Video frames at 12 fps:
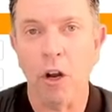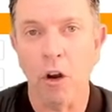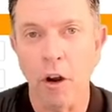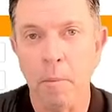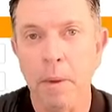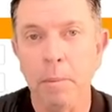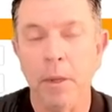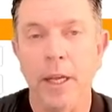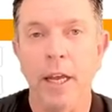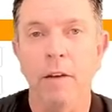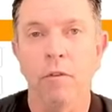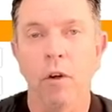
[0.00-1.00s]
A lot of people
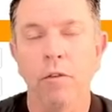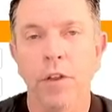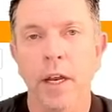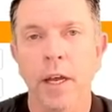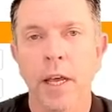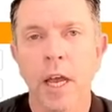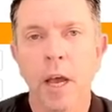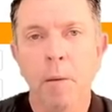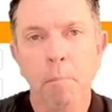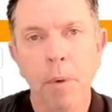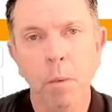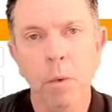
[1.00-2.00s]
get involved in it,
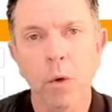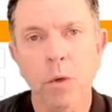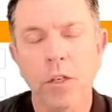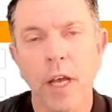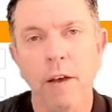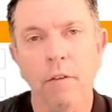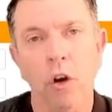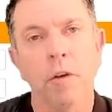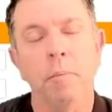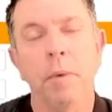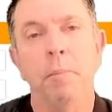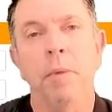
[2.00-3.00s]
but we also have a lot
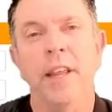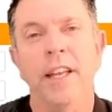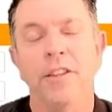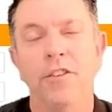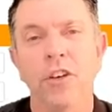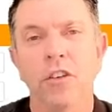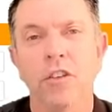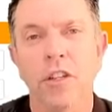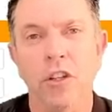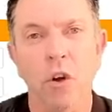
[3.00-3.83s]
of people that just